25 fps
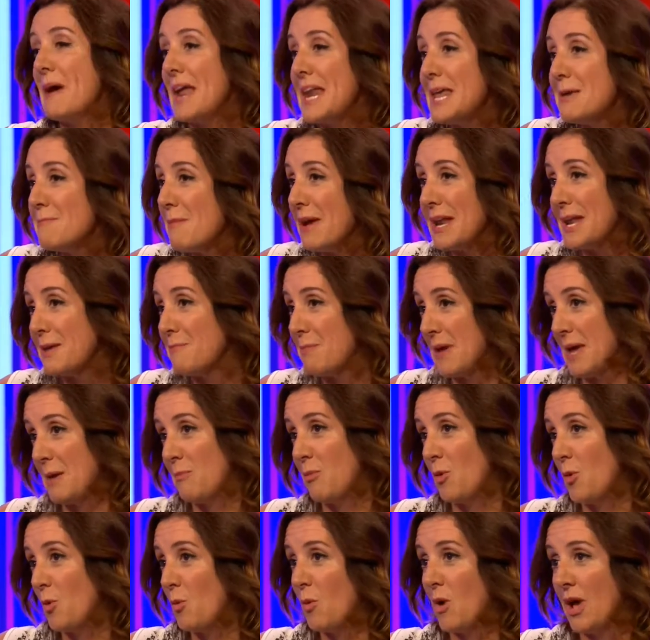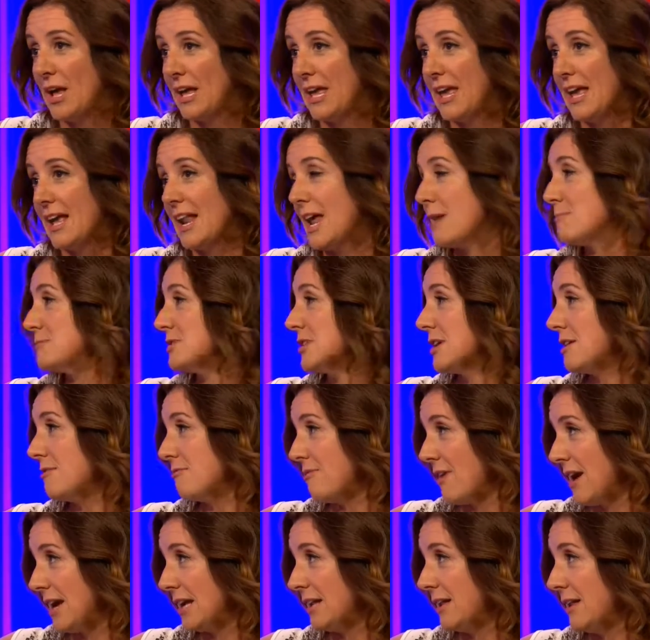many, many people working in absolutely
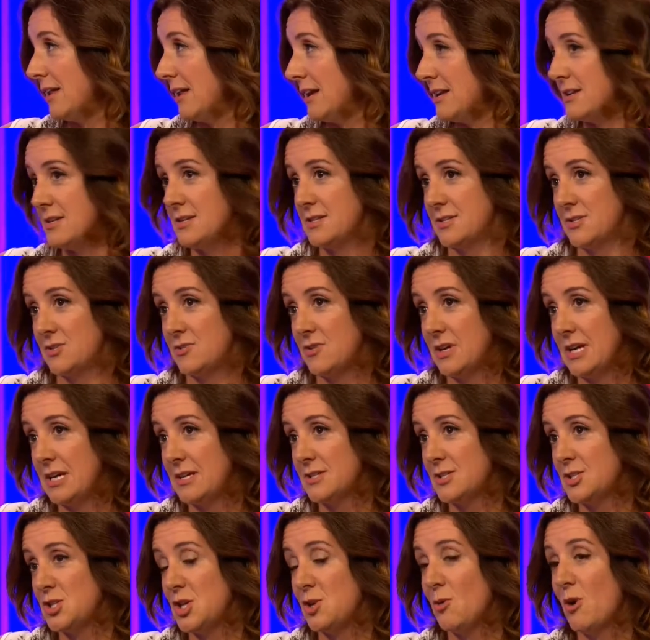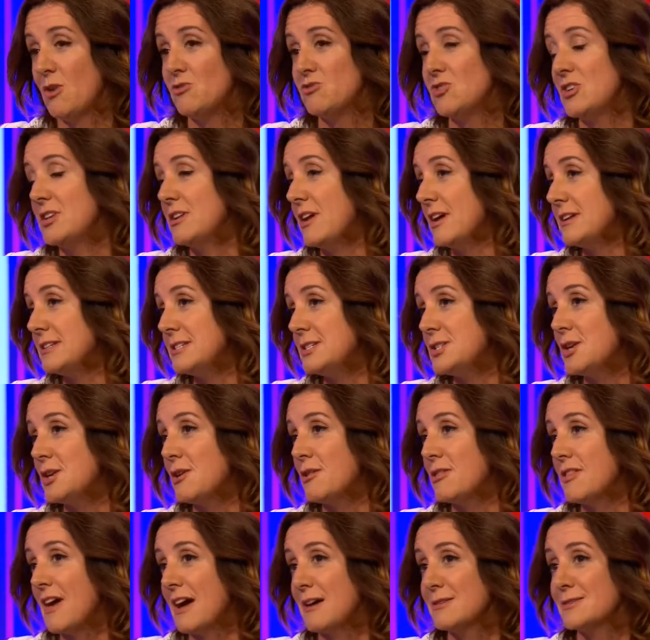vital industries.
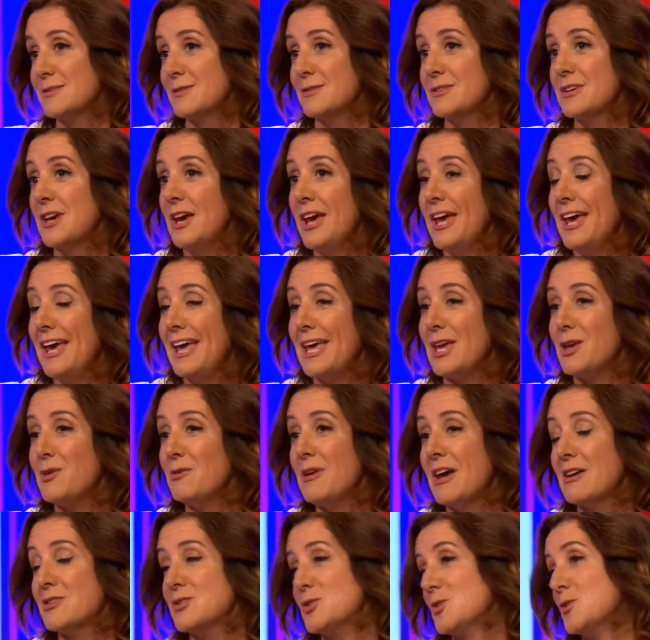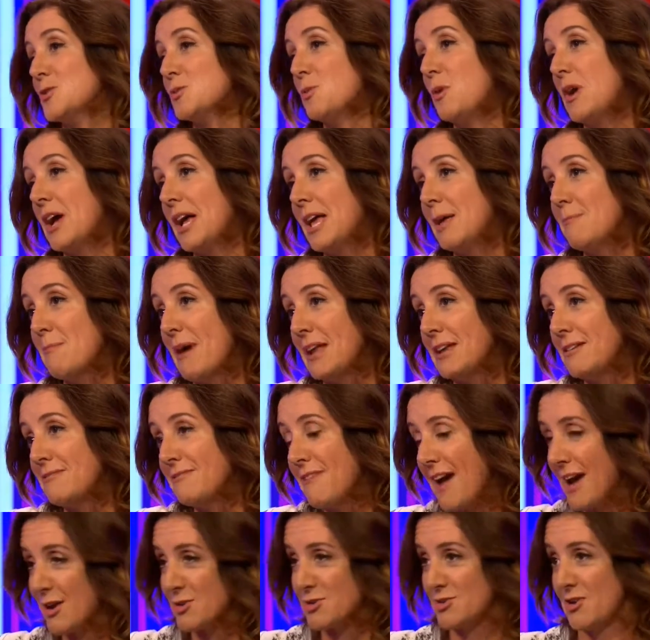292,000 EU nationals work in
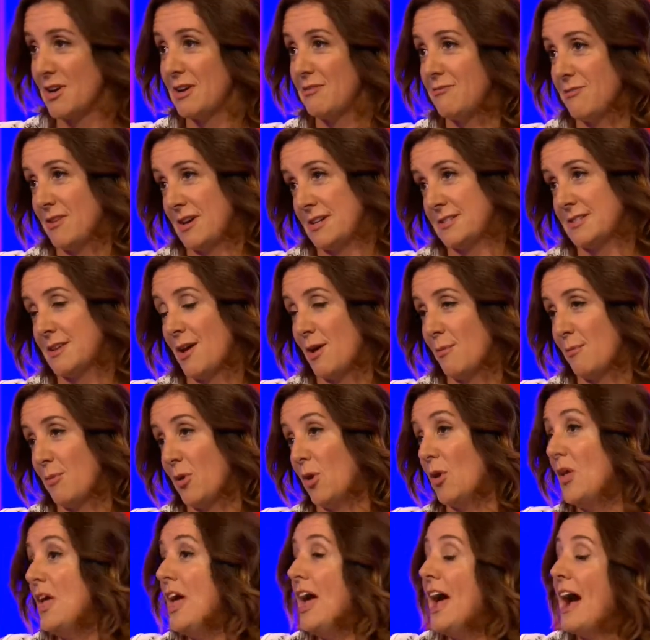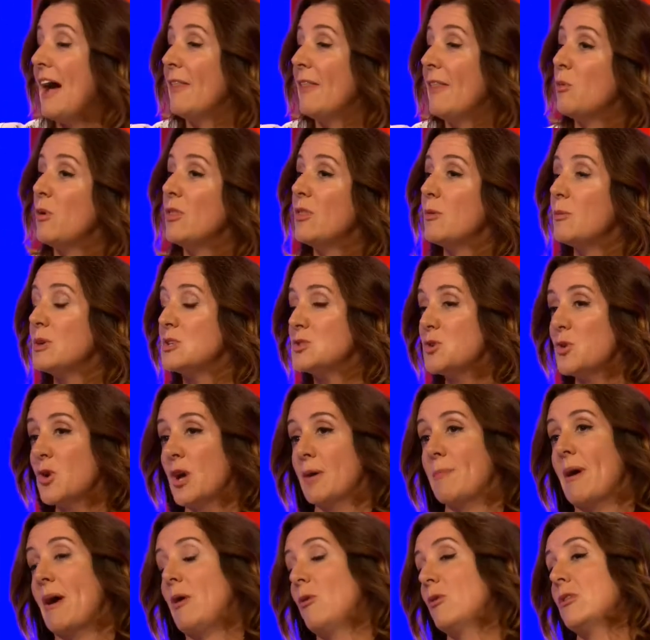manufacturing, for example. And the one that we
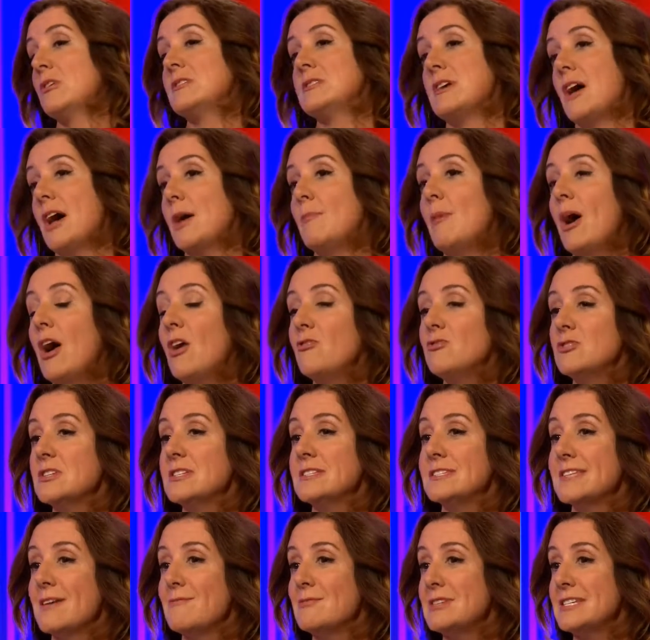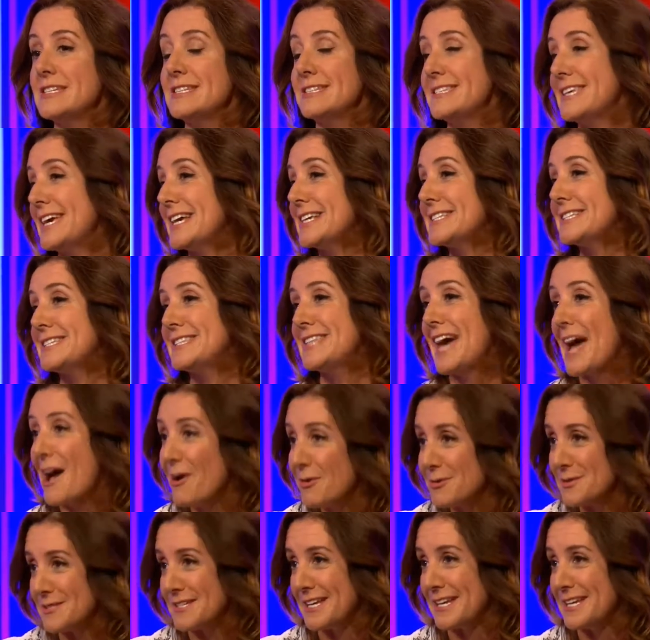talk about all the time,
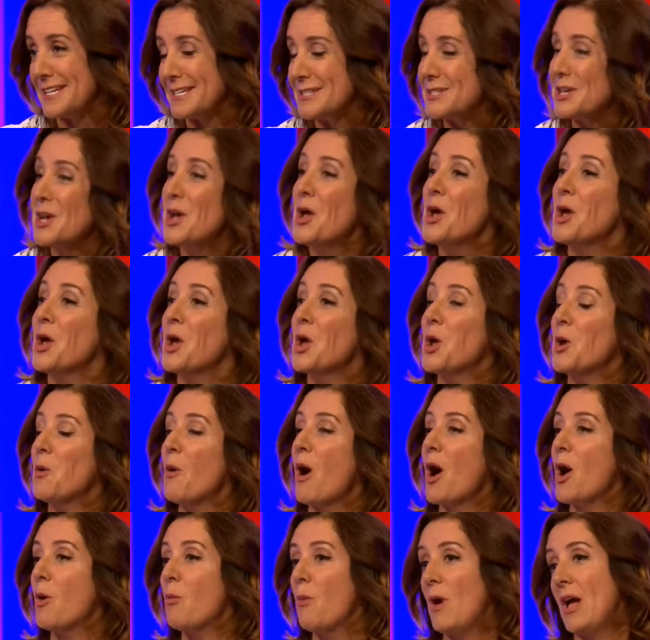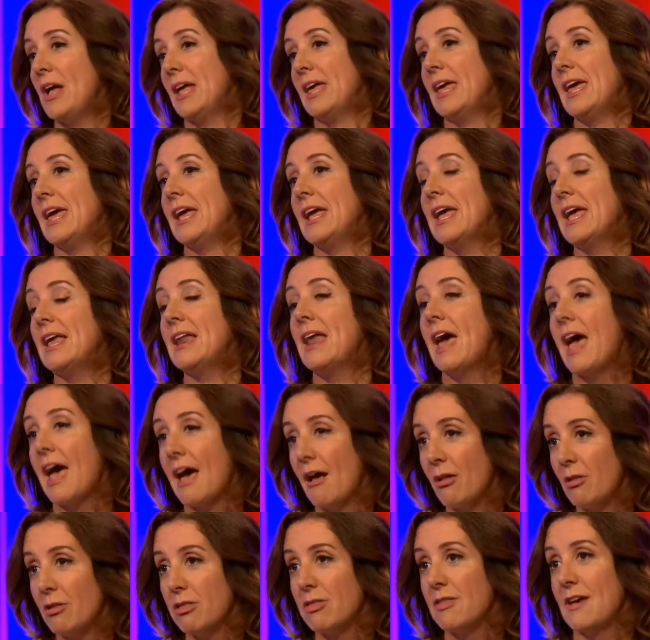176,000 who are working in
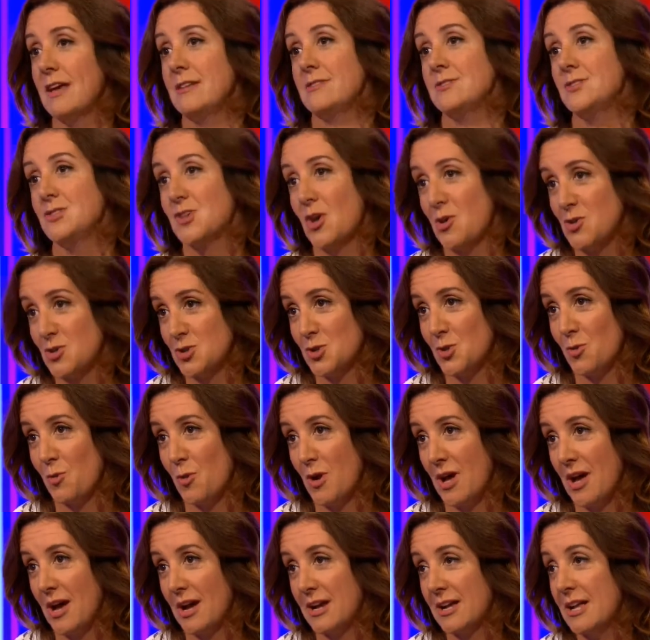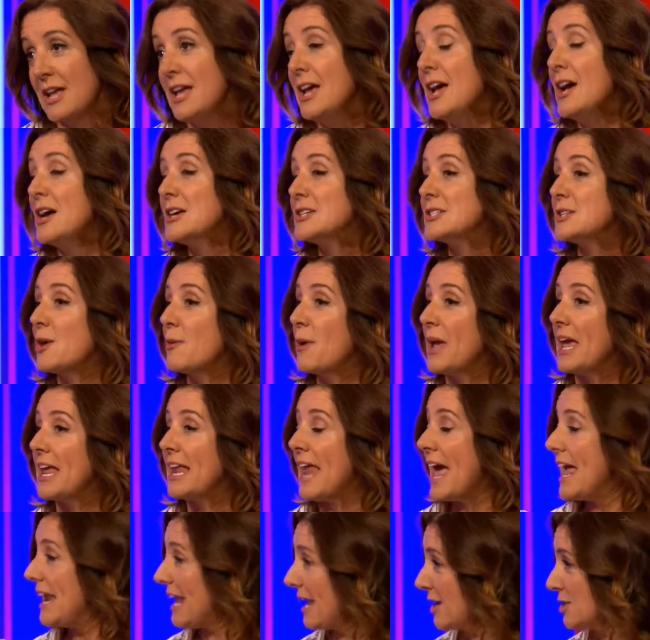health and social work. So
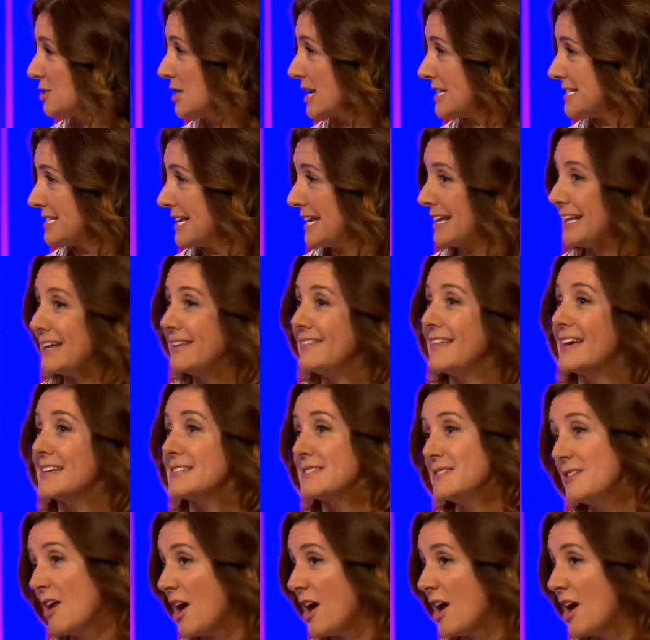in NHS England, that's